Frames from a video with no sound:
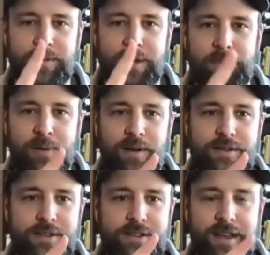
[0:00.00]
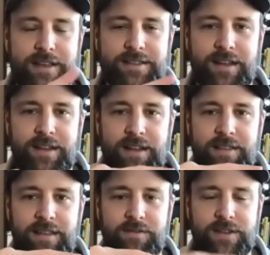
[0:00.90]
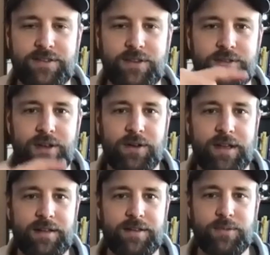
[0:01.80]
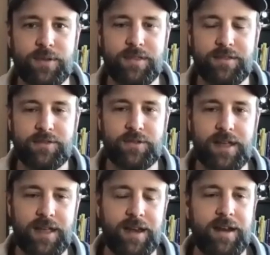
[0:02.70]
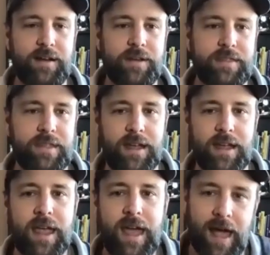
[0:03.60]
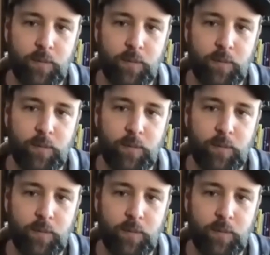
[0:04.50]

approach to like selling the physical tokens with the screen and everything.